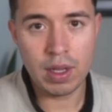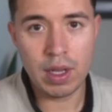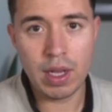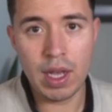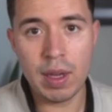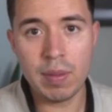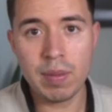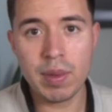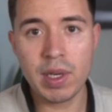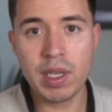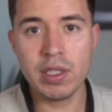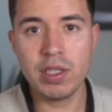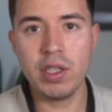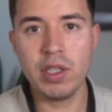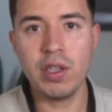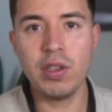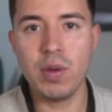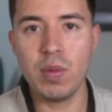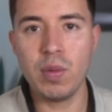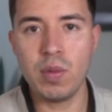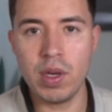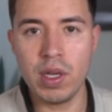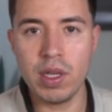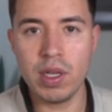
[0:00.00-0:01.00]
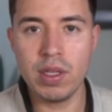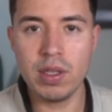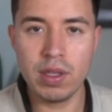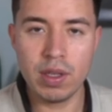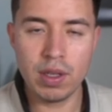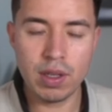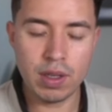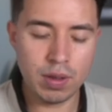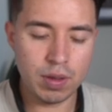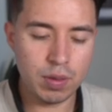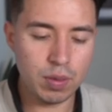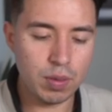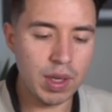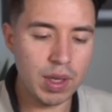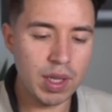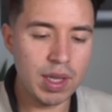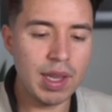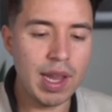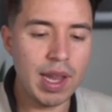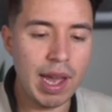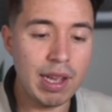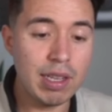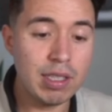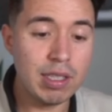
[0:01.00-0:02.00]
I'm going to show you one
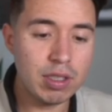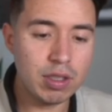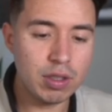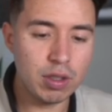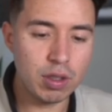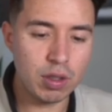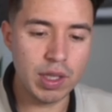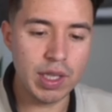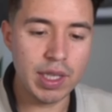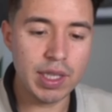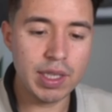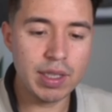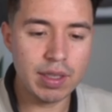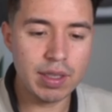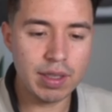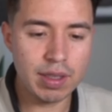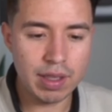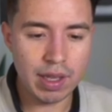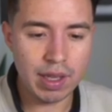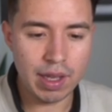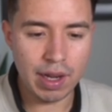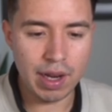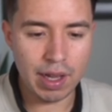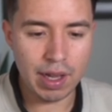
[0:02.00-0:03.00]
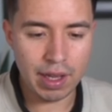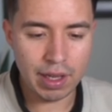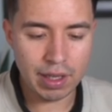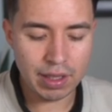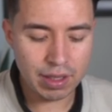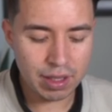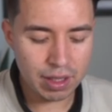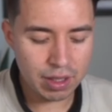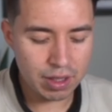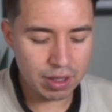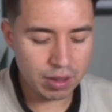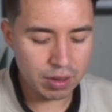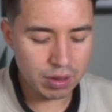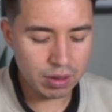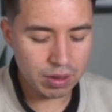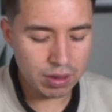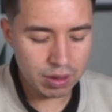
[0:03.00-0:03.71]
last trick that I like to use.